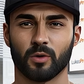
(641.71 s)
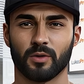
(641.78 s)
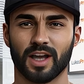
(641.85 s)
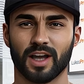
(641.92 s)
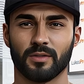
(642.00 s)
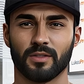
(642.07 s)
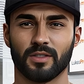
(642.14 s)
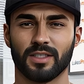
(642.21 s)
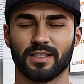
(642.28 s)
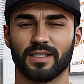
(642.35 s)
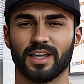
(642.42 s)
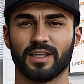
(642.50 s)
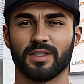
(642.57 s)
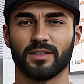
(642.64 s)
in other
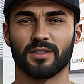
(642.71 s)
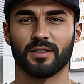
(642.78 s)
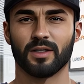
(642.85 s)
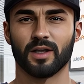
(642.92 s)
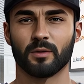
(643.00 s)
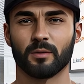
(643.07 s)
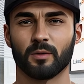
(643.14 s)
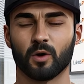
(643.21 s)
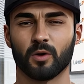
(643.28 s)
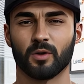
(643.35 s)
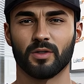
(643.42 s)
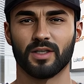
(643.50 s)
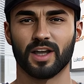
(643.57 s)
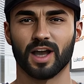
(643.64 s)
cities
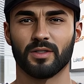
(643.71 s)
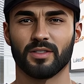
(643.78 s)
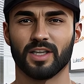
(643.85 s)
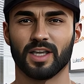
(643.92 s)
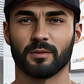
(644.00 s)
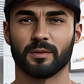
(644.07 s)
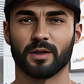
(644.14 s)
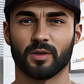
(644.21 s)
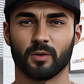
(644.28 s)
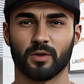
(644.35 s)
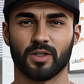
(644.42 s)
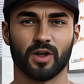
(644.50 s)
abroad have seen mixed